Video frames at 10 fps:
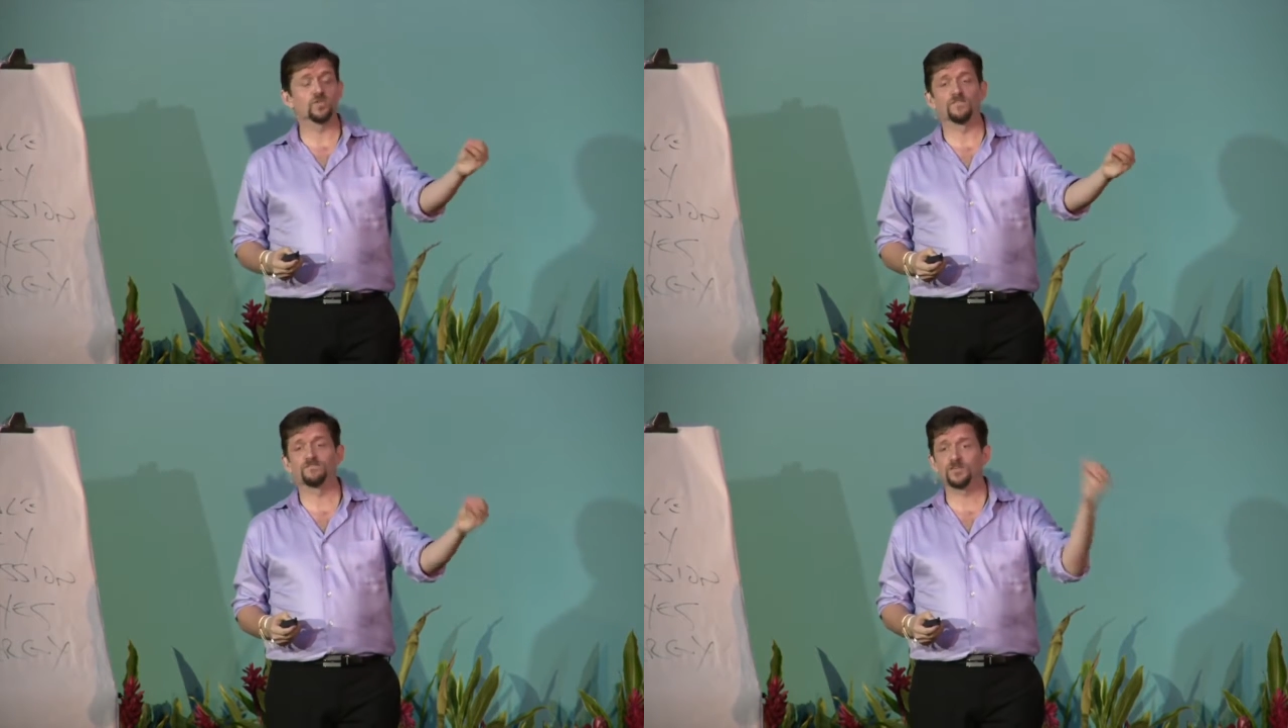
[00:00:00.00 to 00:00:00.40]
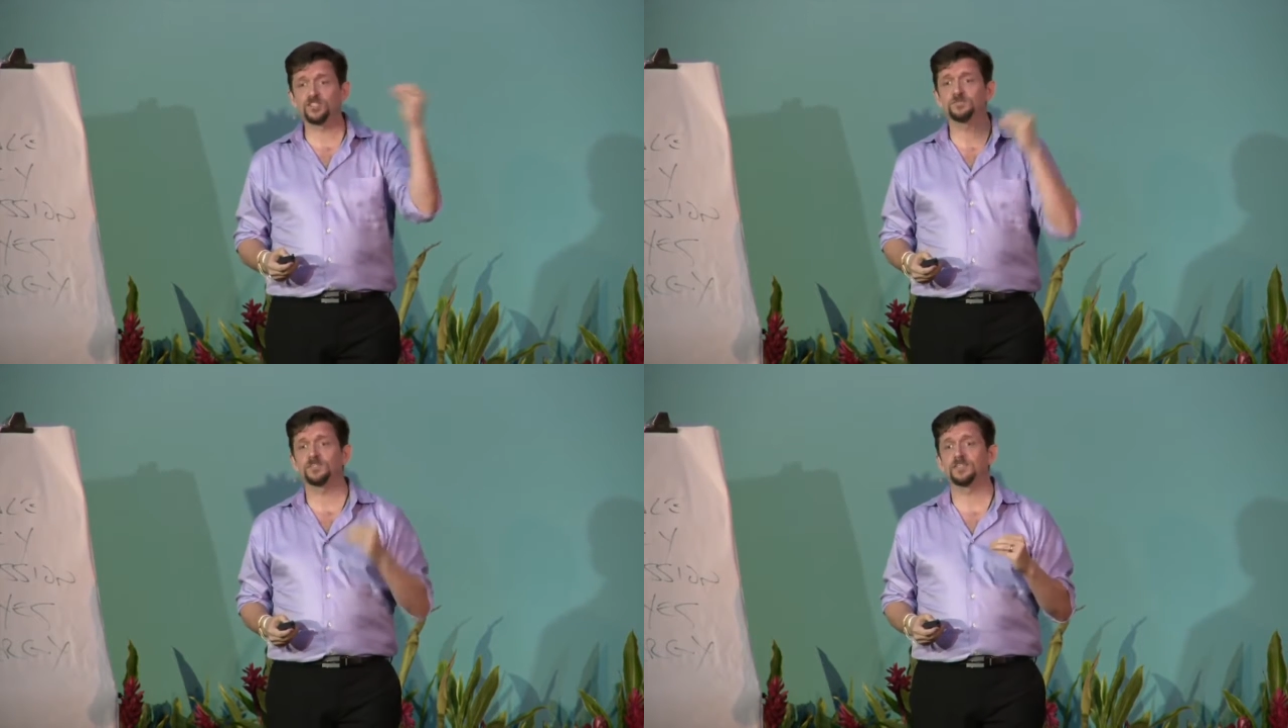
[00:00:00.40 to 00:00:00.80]
the
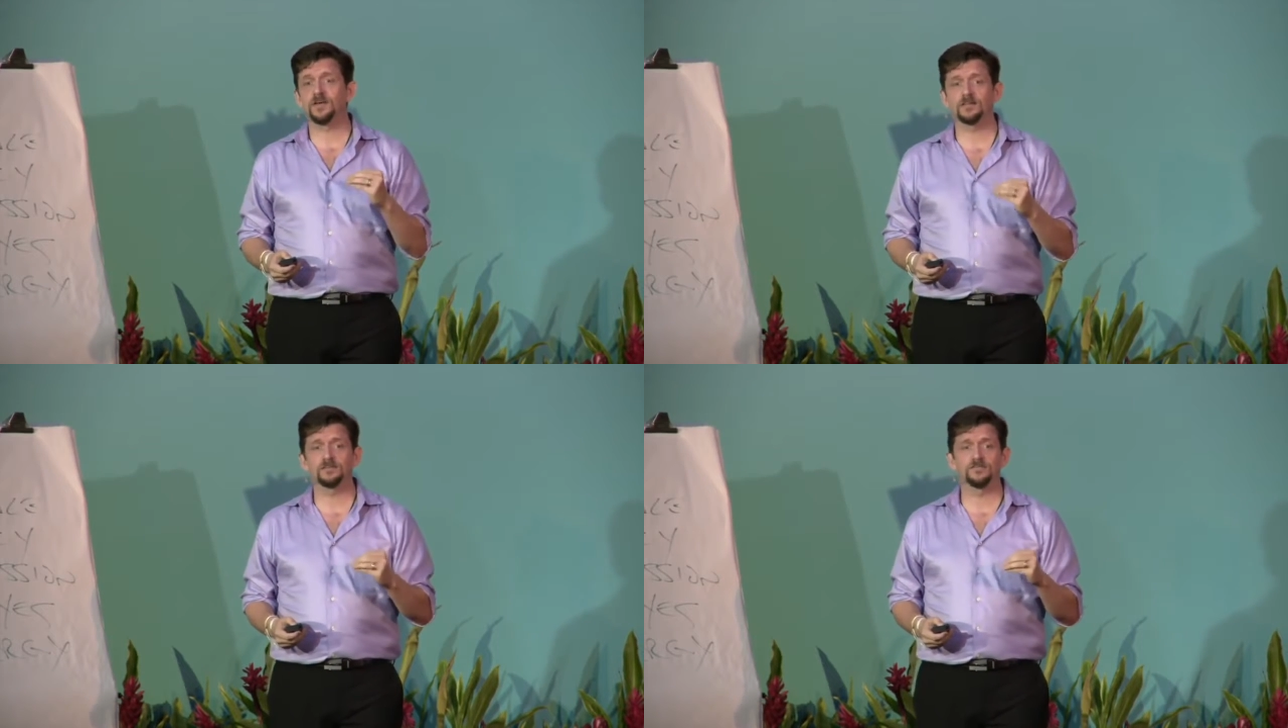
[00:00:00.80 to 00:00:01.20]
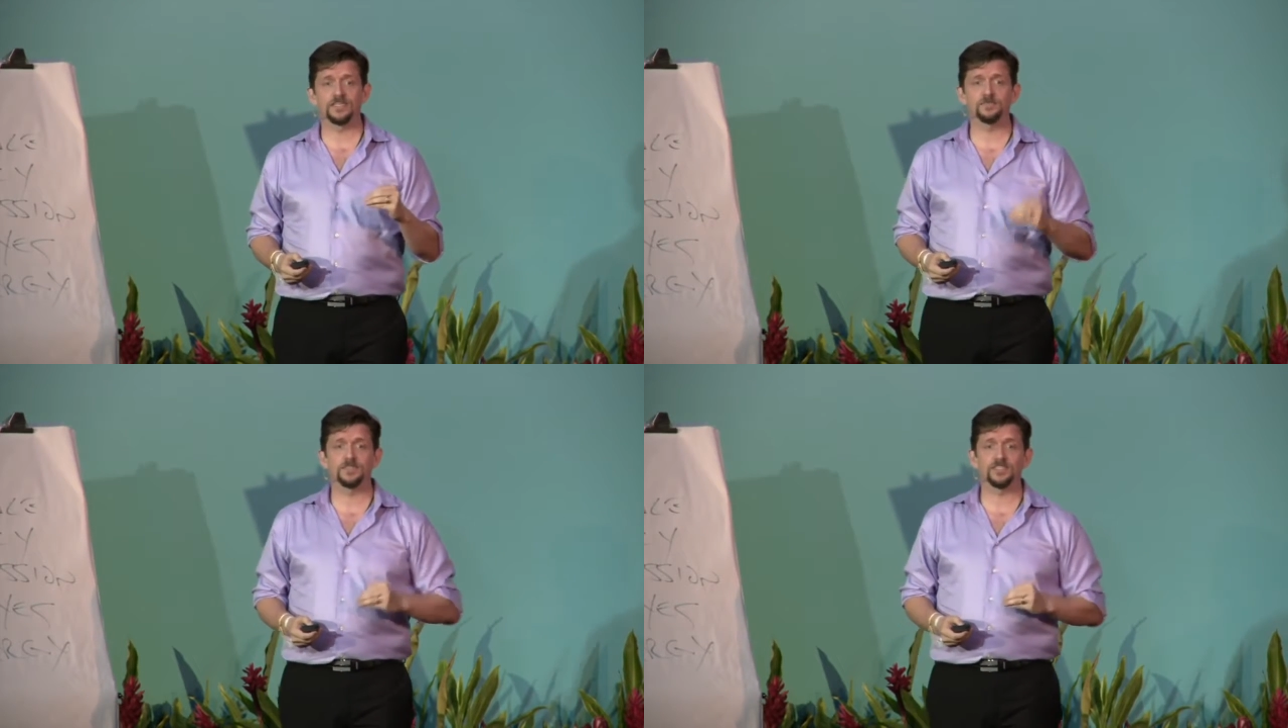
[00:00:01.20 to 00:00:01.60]
first million dollar
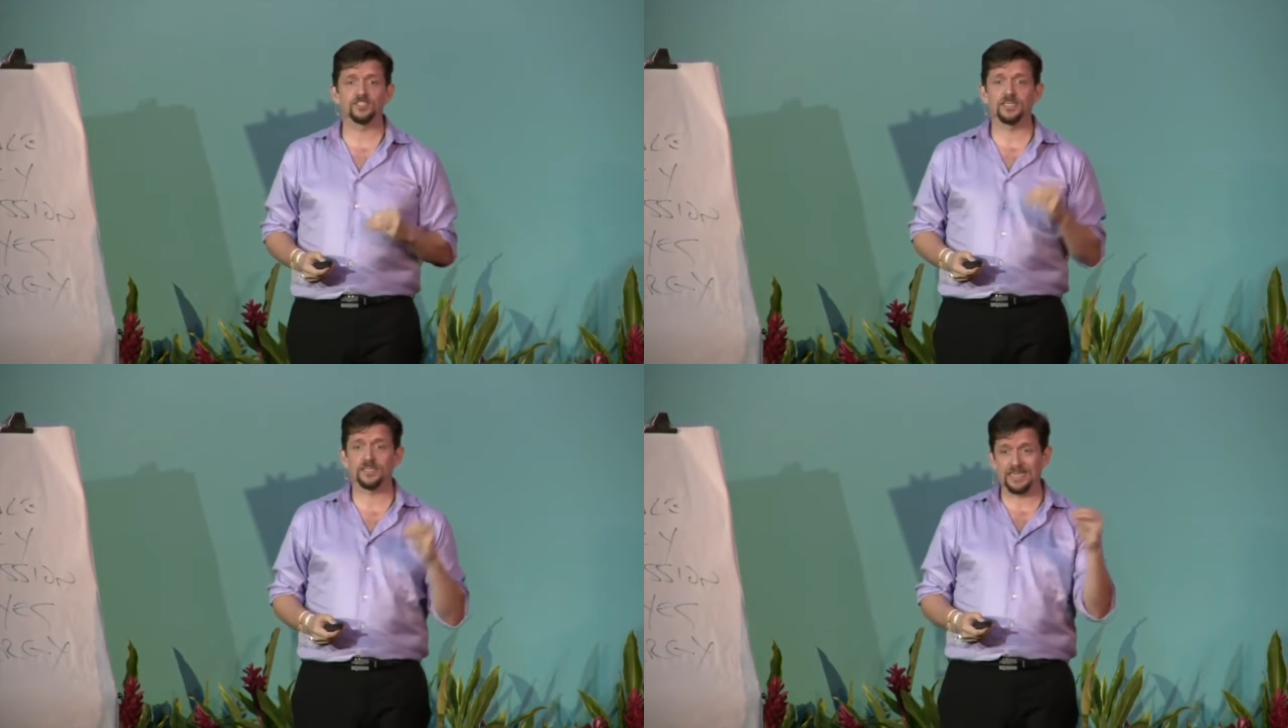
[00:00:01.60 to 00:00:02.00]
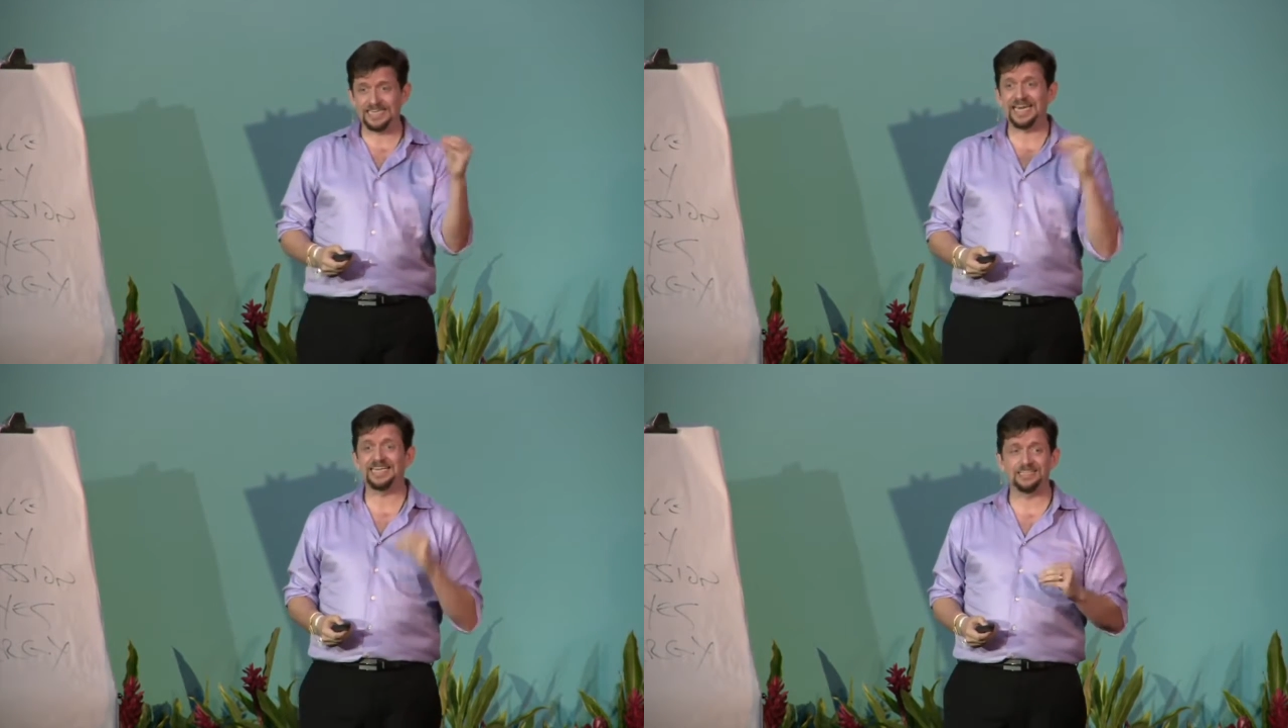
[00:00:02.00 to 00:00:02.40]
investment that she
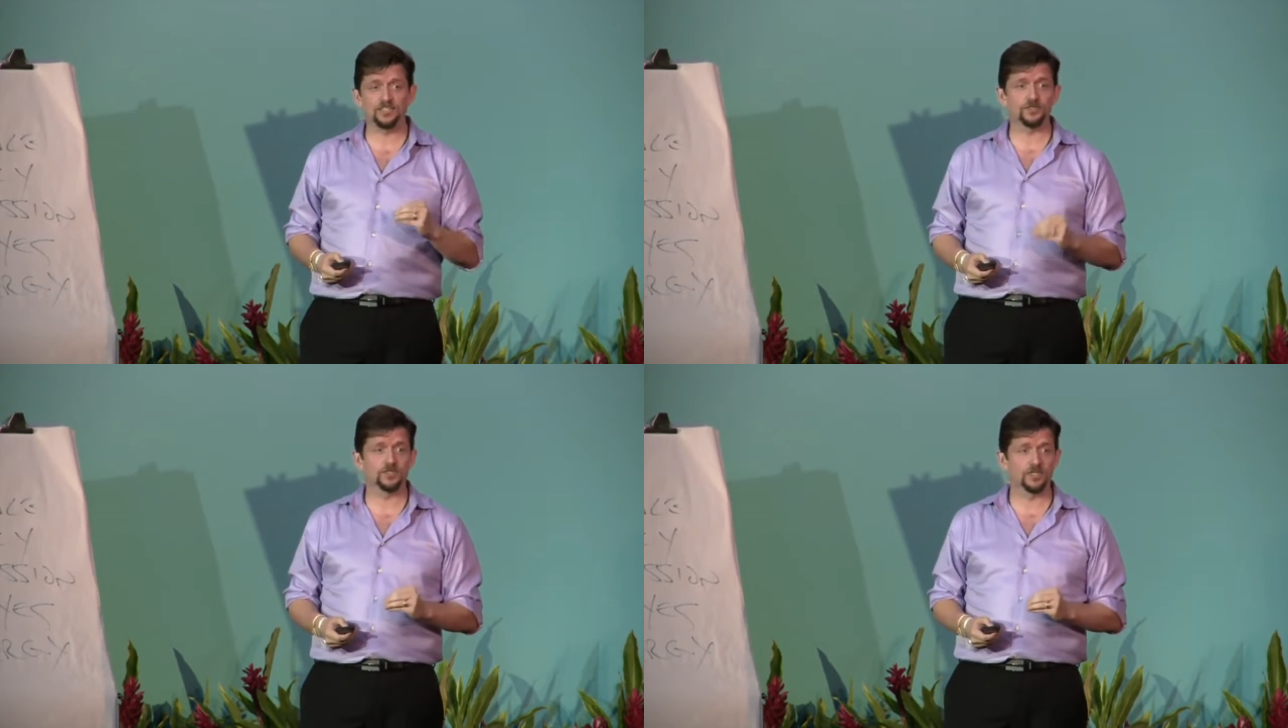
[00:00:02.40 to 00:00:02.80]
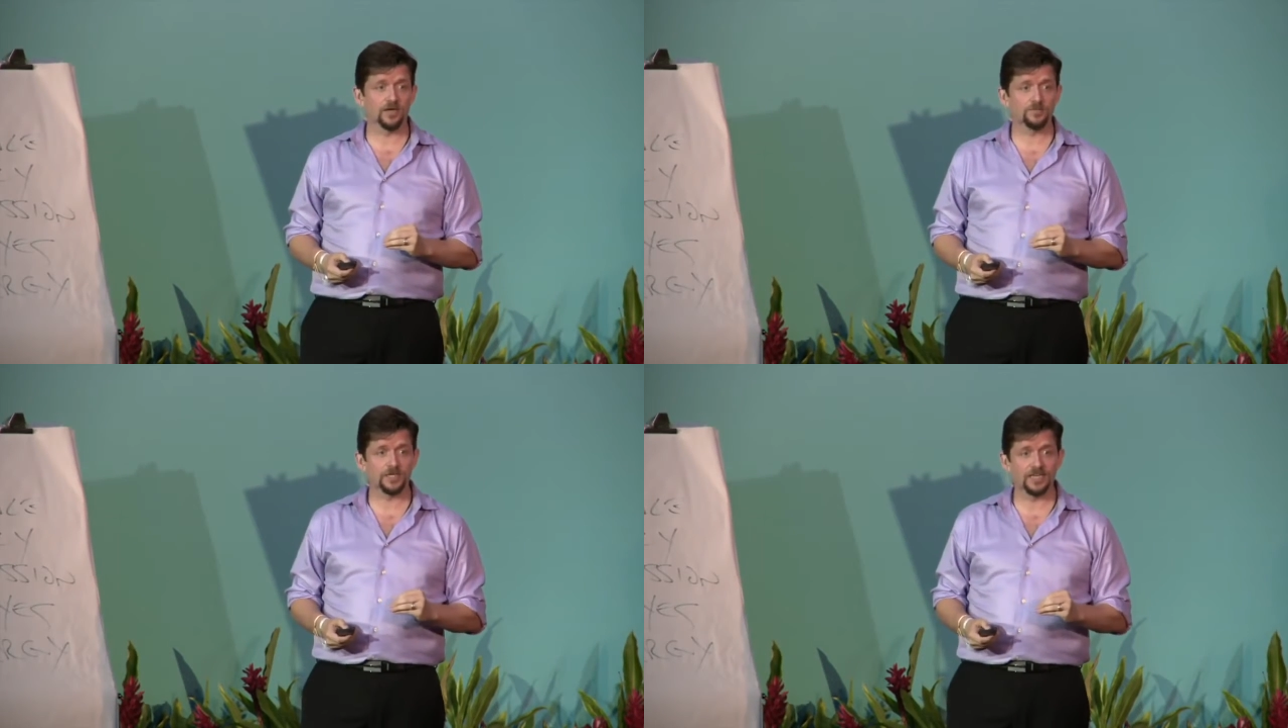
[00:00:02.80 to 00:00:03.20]
had gotten into her
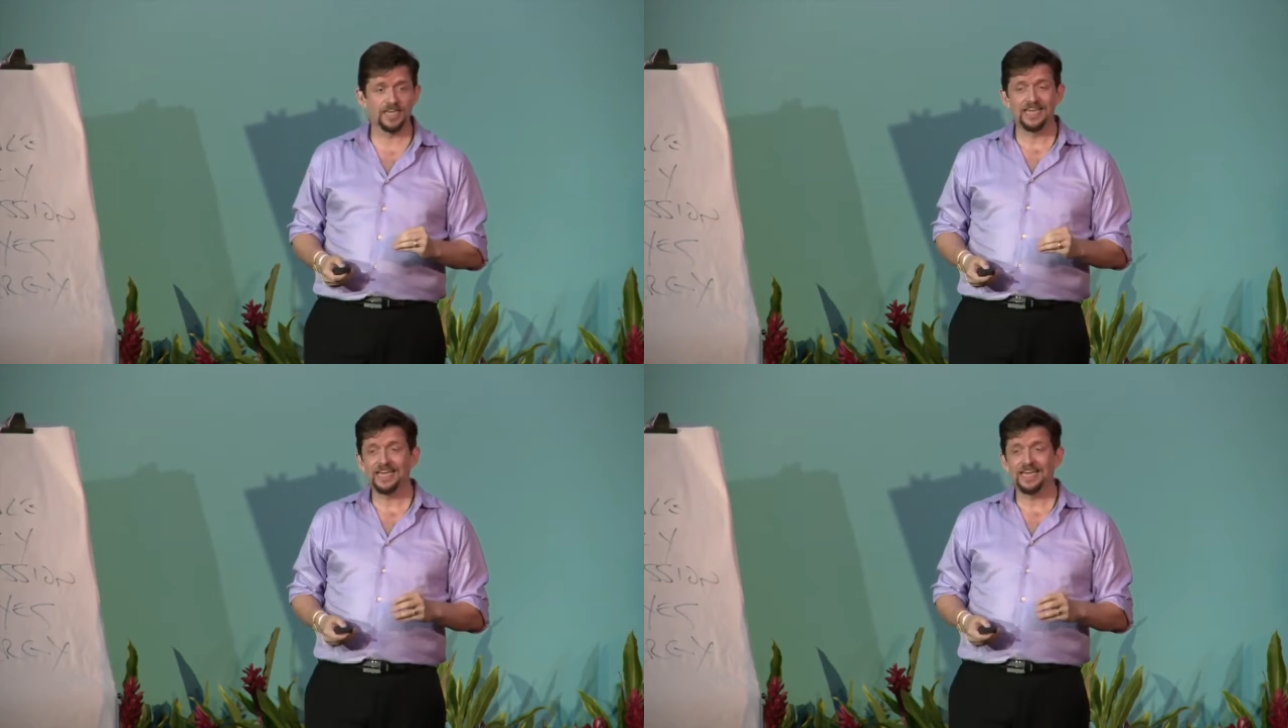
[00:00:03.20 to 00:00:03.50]
company,